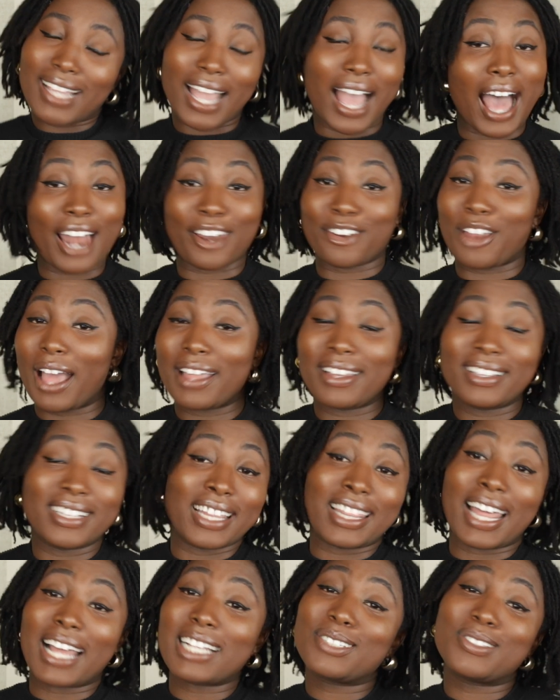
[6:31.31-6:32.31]

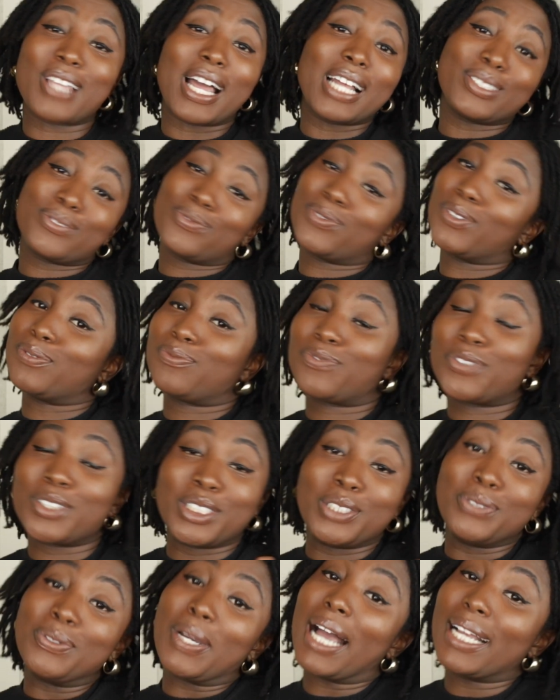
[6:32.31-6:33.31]
that's for
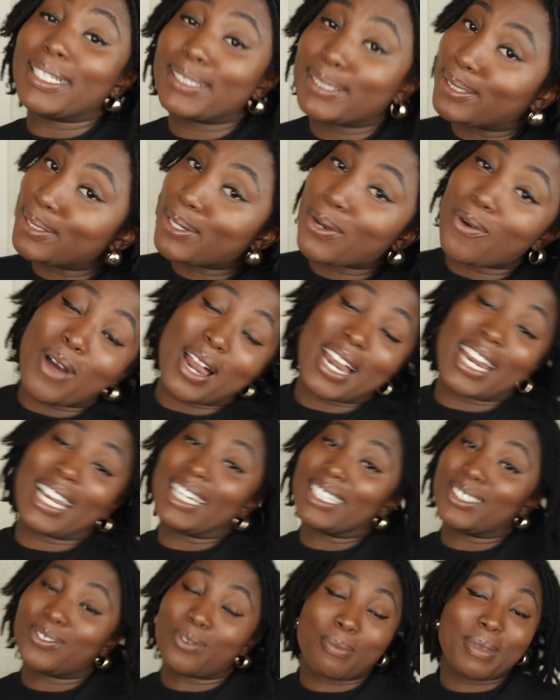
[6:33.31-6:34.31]
you guys to know, and I
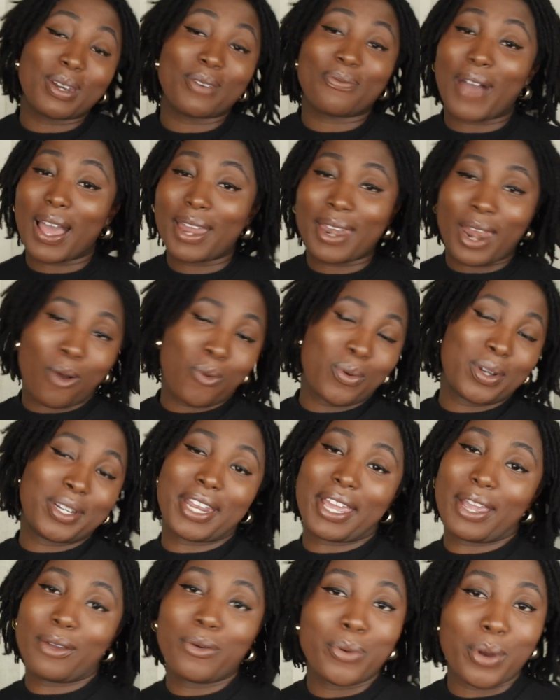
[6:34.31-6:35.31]
guess for me to find out one
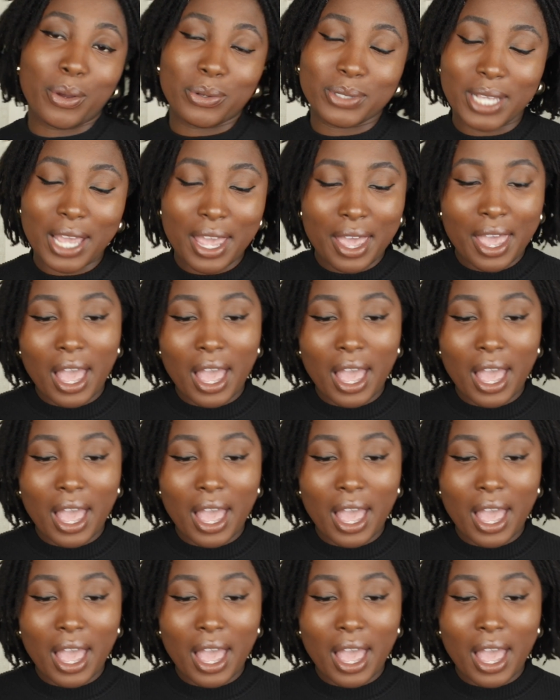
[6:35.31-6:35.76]
day, who knows.